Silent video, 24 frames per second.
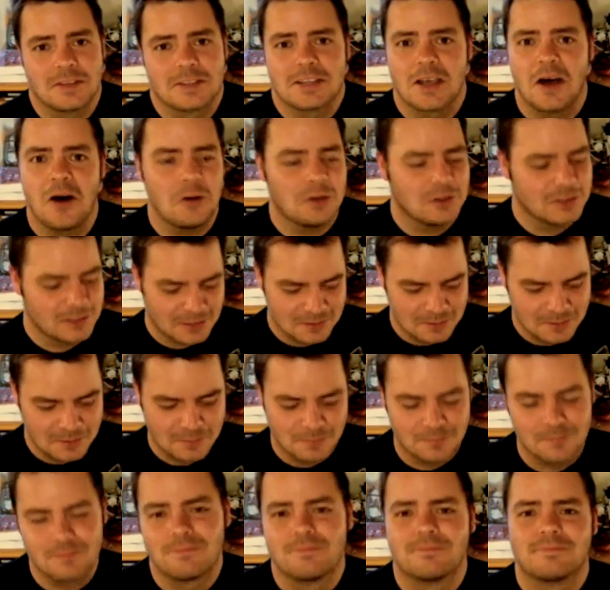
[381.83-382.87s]
whole
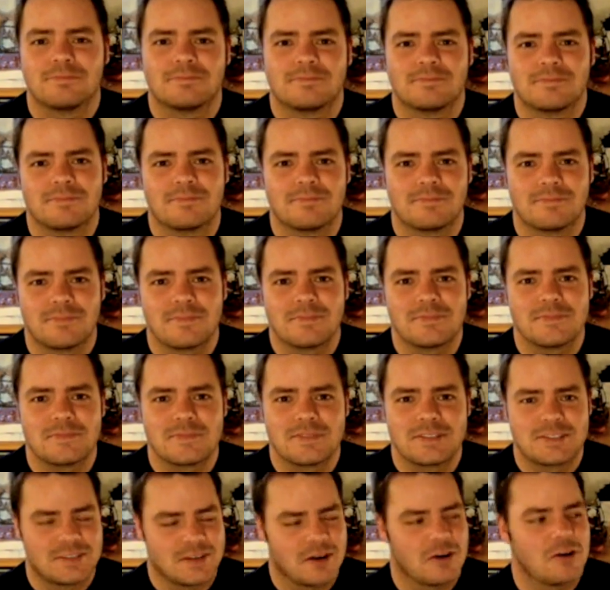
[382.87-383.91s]
little
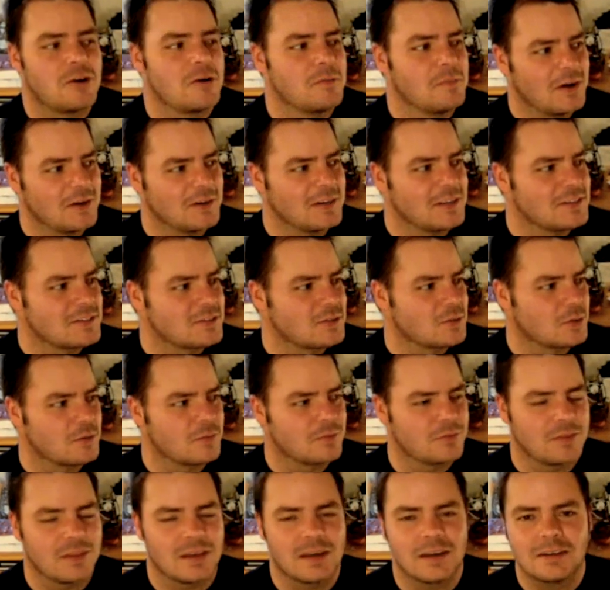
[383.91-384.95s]
ceremony sort
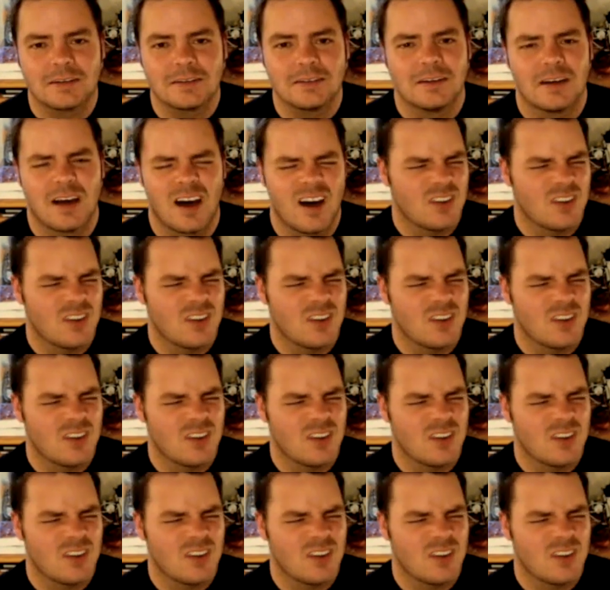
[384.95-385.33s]
of thing.